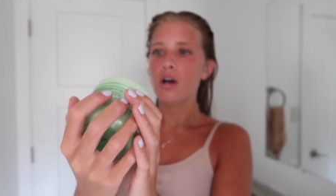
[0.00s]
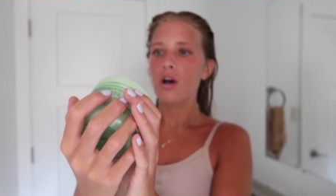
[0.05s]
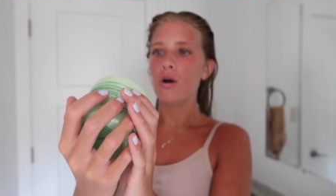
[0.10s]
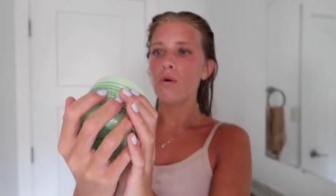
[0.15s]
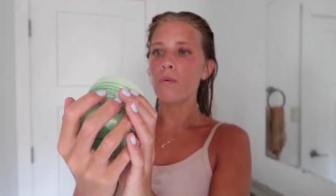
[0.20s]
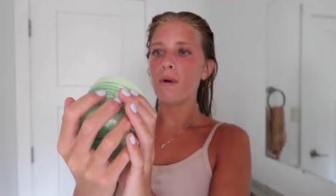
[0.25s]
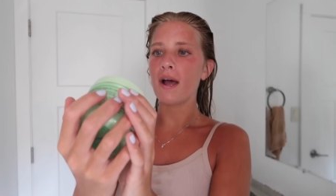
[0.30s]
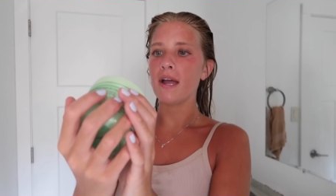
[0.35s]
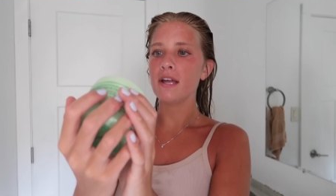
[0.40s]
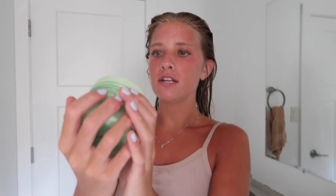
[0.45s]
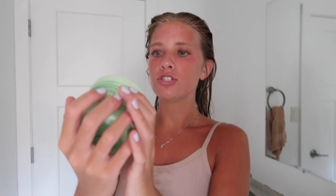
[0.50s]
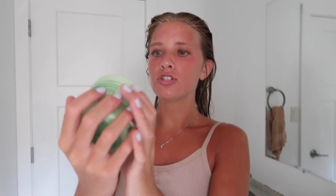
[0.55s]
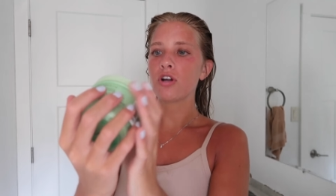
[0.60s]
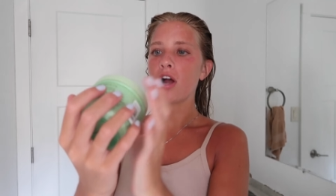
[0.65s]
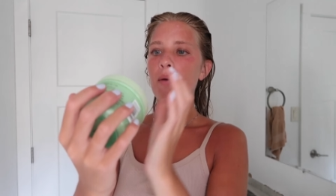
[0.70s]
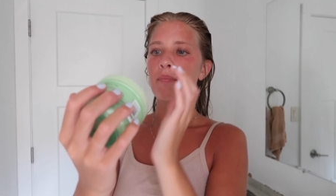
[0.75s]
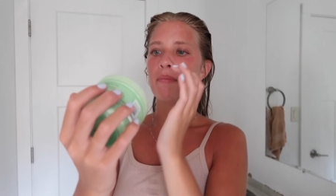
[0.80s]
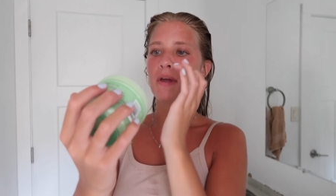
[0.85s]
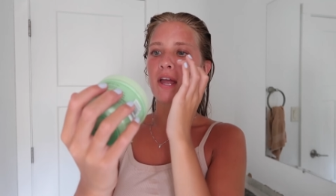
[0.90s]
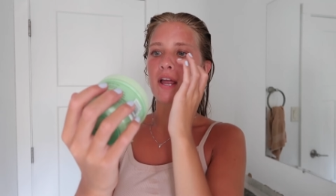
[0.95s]
Hawaiian
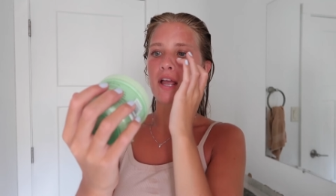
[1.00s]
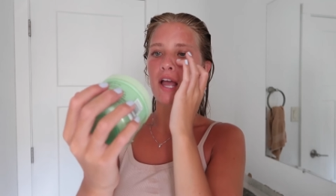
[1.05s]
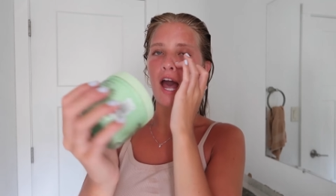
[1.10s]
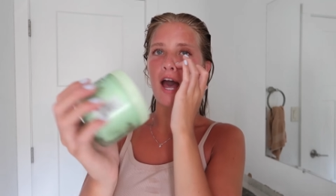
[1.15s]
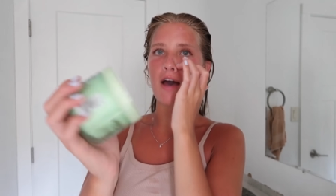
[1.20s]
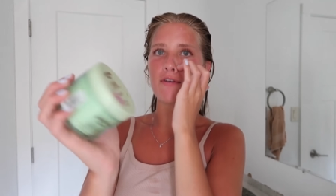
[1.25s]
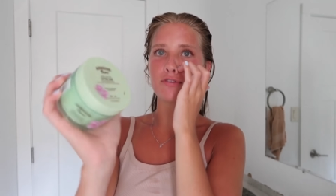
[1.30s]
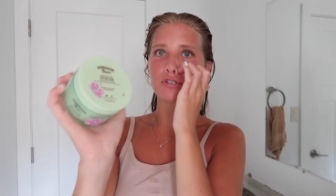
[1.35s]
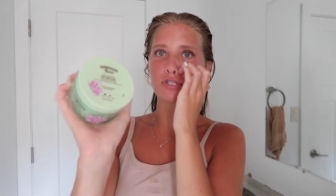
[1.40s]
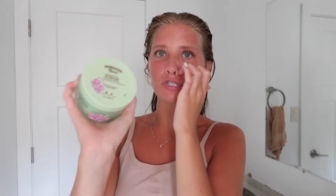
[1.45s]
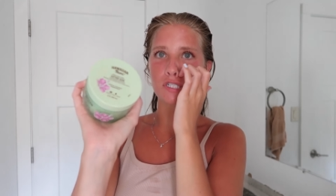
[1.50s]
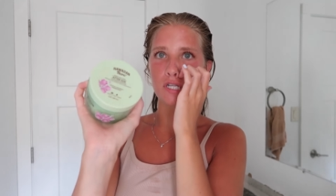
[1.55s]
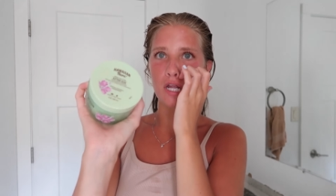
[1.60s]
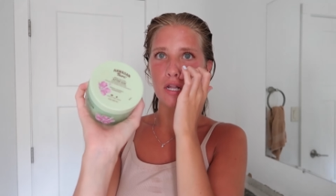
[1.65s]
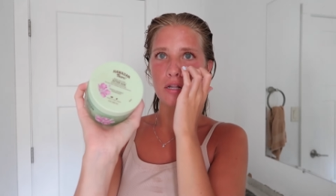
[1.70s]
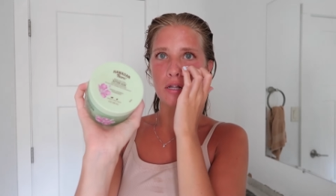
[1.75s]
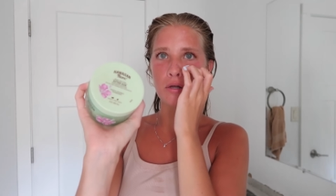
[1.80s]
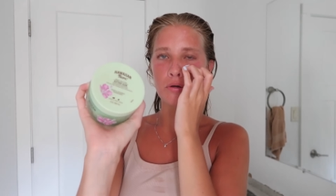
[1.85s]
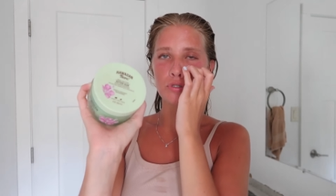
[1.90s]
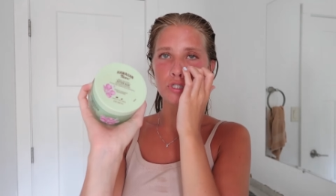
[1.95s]
Tropic After
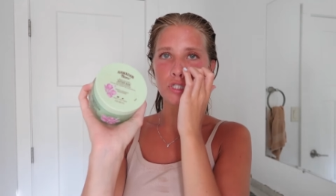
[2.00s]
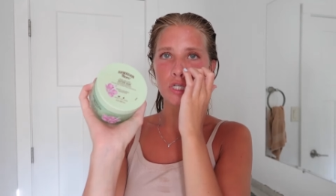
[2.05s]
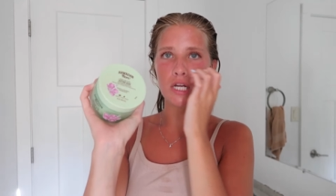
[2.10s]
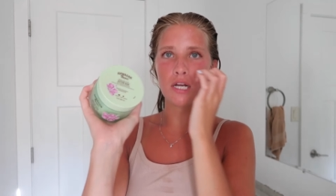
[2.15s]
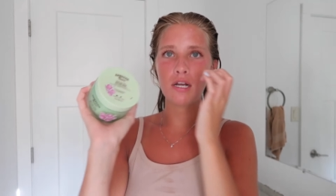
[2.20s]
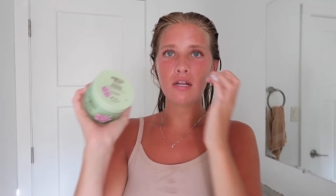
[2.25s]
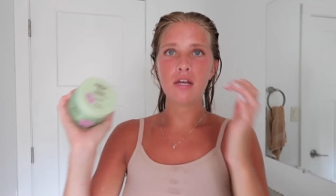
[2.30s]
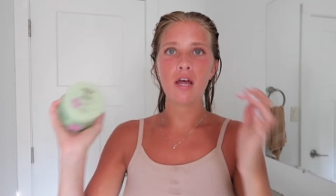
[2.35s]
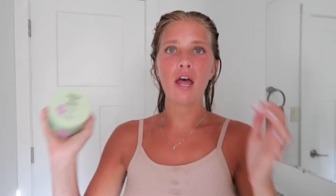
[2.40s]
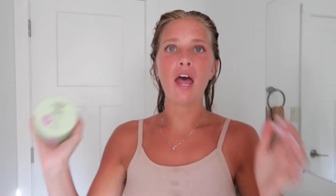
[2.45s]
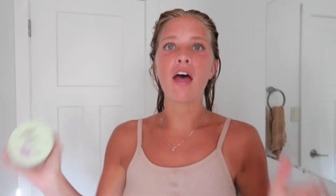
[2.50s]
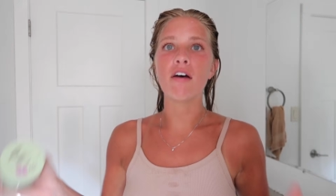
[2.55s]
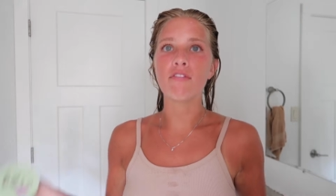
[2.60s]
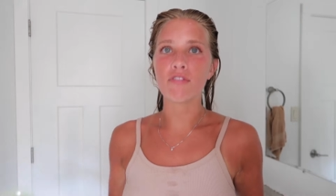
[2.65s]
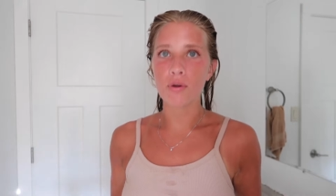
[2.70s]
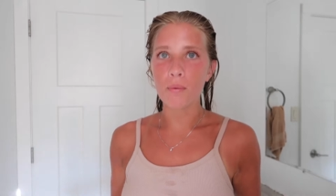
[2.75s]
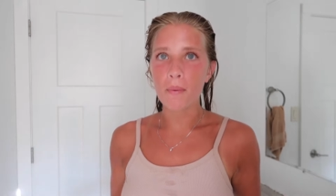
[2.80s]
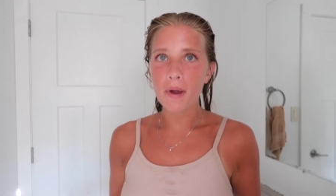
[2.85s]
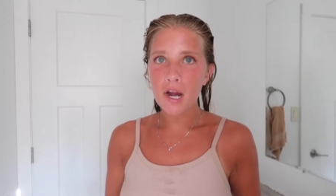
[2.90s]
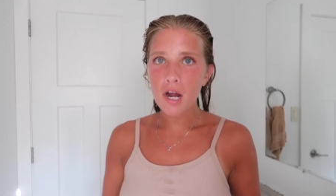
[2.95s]
Sun Lotion
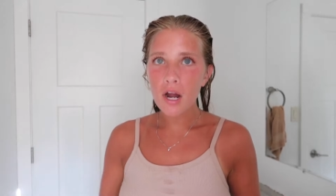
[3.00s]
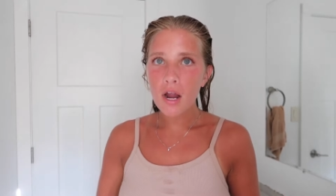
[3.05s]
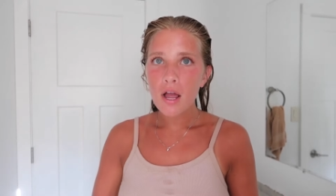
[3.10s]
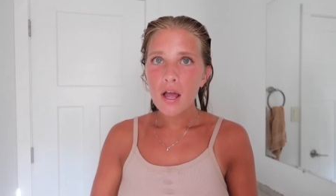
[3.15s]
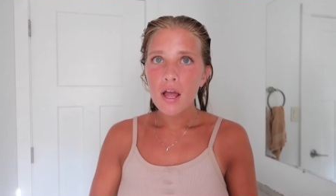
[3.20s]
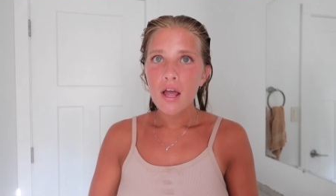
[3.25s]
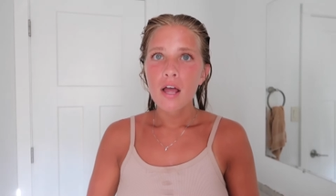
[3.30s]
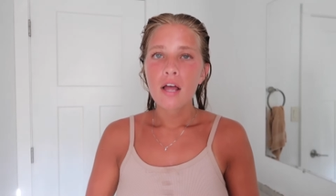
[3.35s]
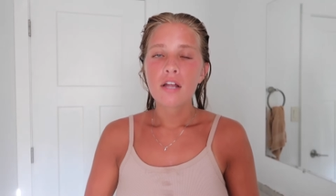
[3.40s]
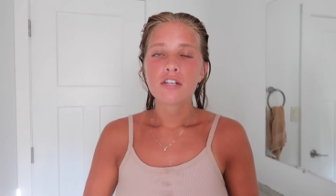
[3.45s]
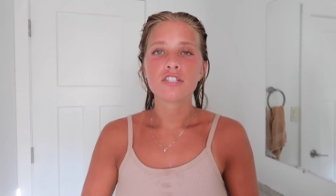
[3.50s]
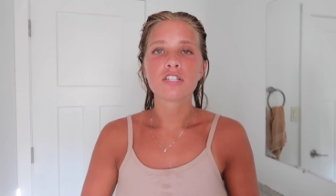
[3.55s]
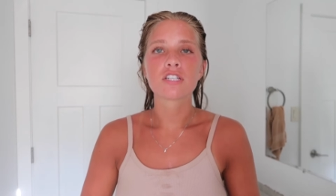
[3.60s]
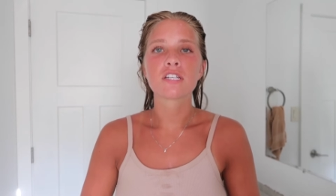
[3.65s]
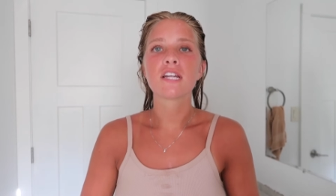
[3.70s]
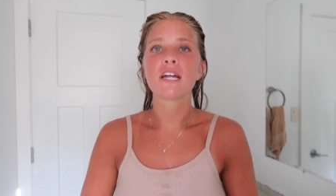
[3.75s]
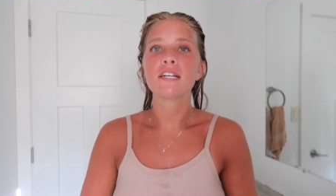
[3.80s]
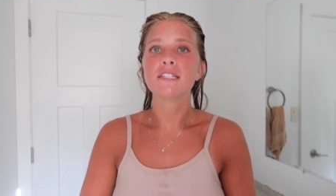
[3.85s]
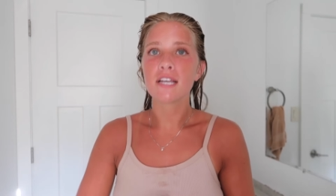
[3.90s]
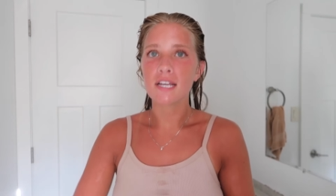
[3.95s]
everywhere just
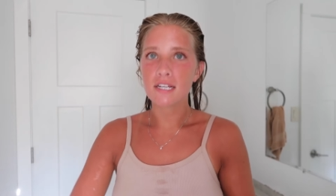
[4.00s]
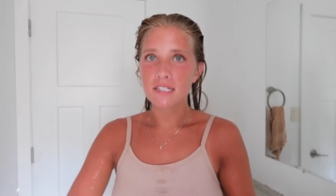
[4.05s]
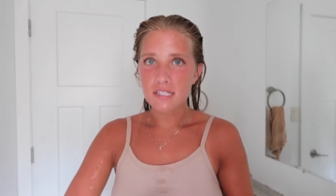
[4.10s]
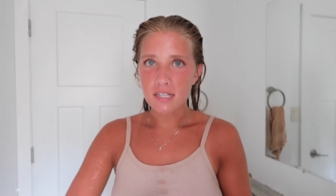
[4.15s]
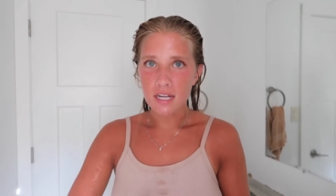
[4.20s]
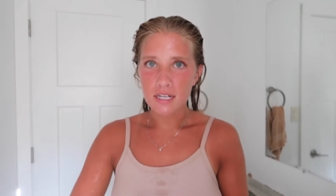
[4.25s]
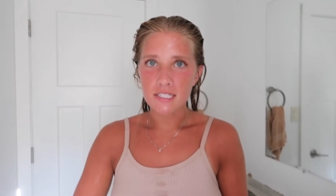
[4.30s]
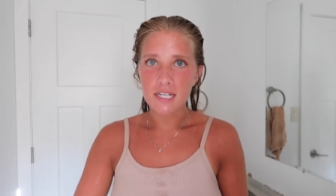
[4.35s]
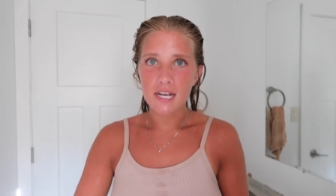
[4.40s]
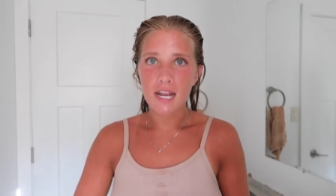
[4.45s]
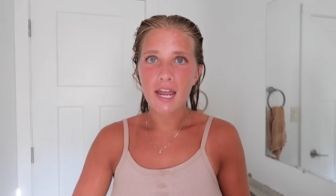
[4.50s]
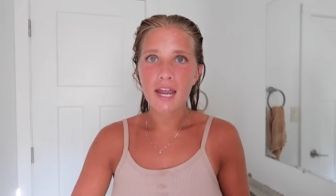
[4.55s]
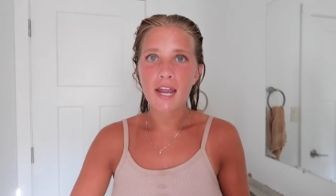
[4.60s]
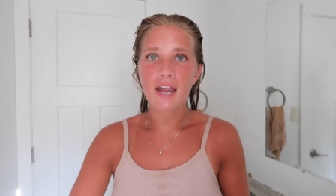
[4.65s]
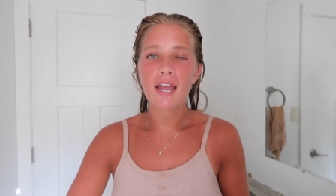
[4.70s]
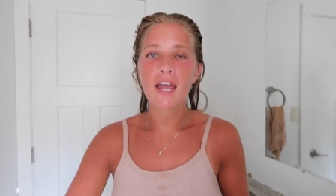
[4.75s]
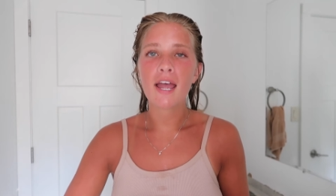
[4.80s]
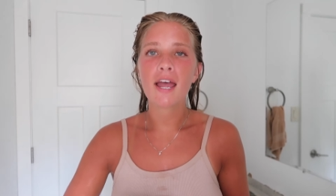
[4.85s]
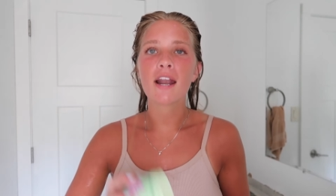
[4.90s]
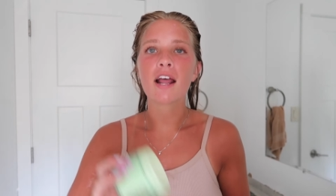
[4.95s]
because I did get sun
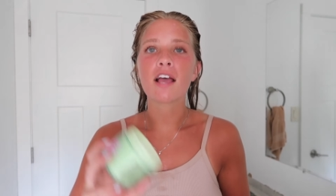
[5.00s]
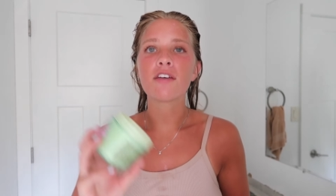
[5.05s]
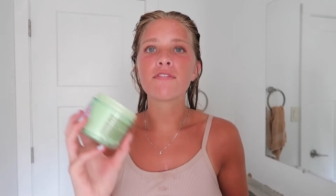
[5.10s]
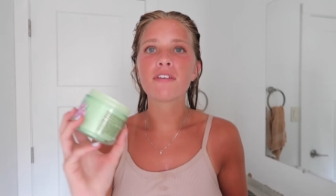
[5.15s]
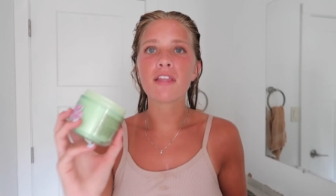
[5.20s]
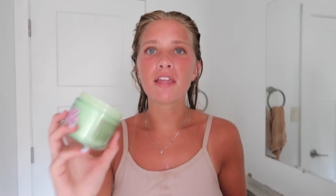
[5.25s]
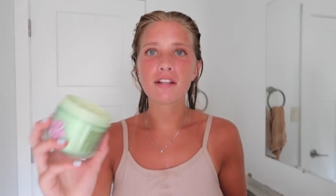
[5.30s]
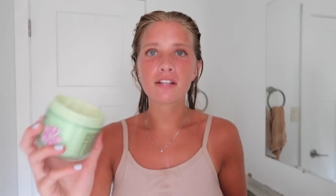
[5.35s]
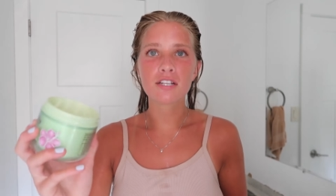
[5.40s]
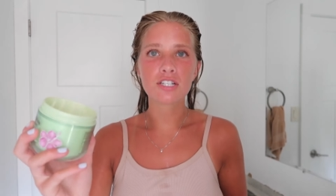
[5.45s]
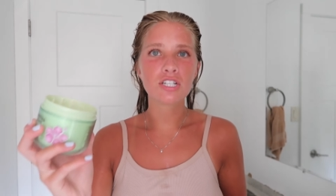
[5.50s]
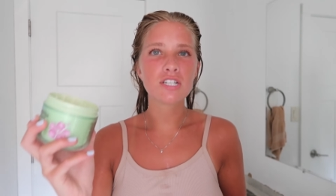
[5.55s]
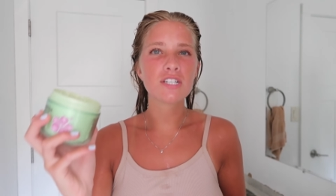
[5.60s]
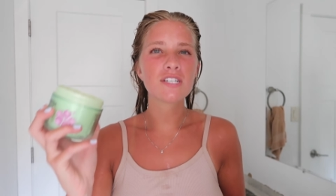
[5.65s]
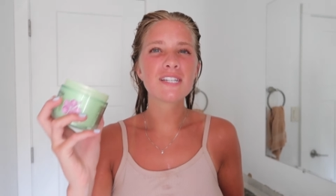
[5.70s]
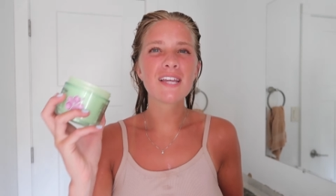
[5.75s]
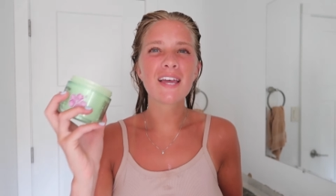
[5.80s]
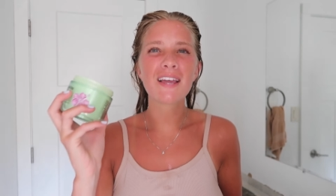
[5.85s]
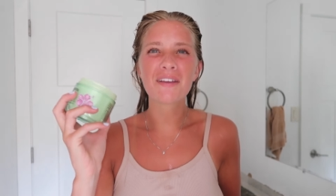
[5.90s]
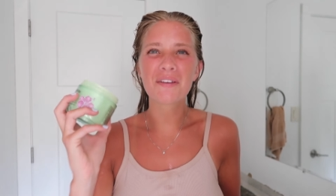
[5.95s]
today and I feel like this
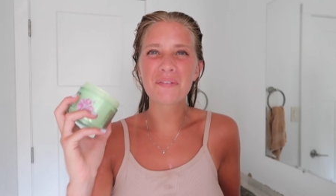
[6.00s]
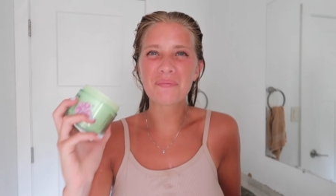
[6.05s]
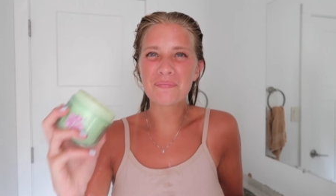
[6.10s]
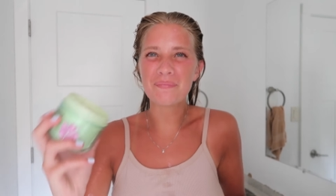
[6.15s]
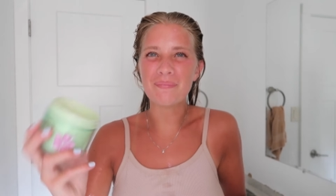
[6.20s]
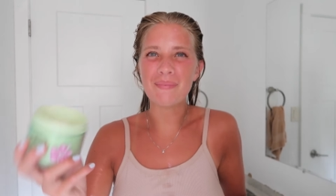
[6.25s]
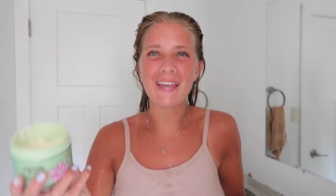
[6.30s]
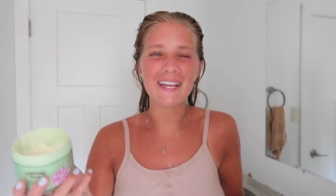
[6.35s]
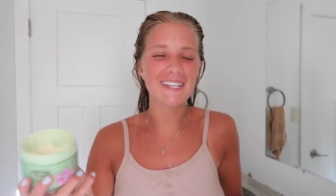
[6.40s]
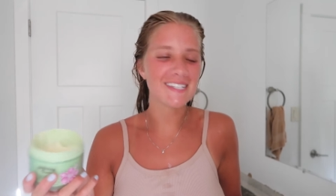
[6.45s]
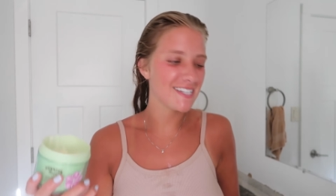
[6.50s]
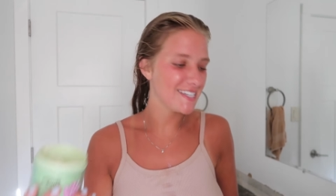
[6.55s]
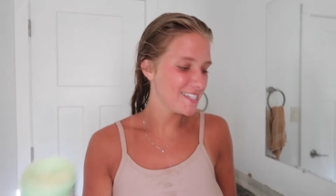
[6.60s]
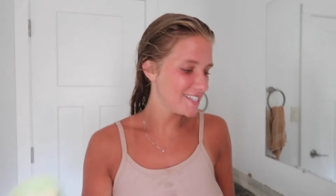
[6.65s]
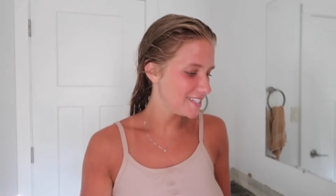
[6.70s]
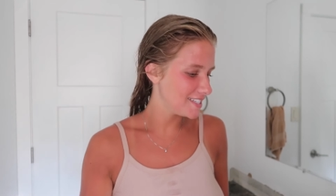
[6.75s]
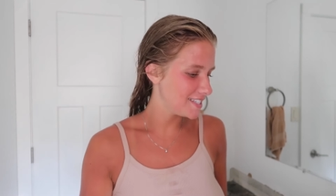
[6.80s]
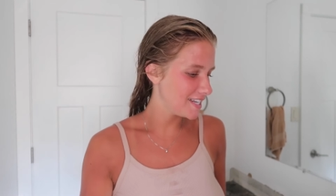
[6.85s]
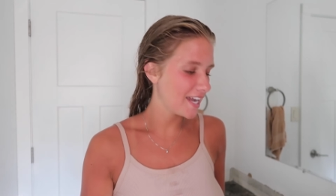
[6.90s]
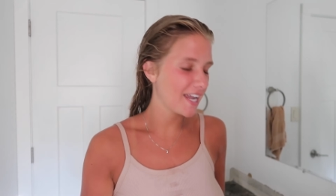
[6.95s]
just like makes
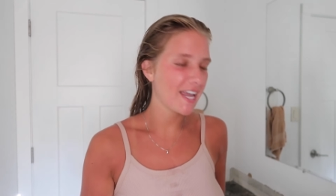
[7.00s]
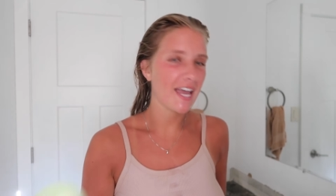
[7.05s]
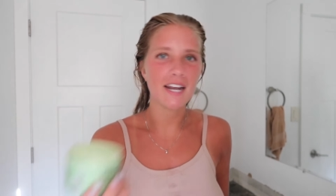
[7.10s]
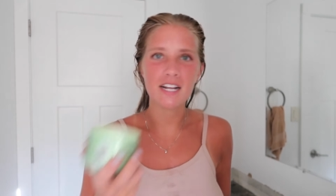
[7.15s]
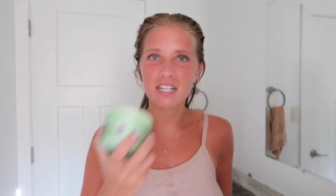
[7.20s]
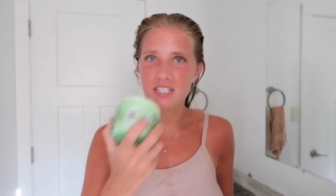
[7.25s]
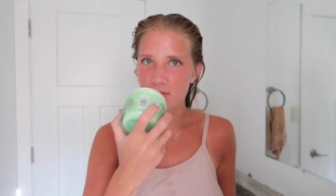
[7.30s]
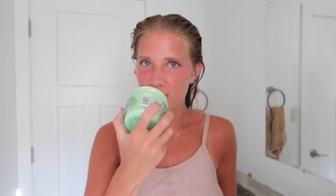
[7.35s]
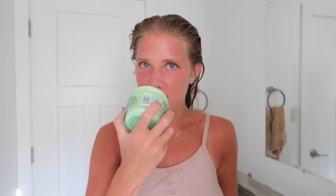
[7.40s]
it stick and it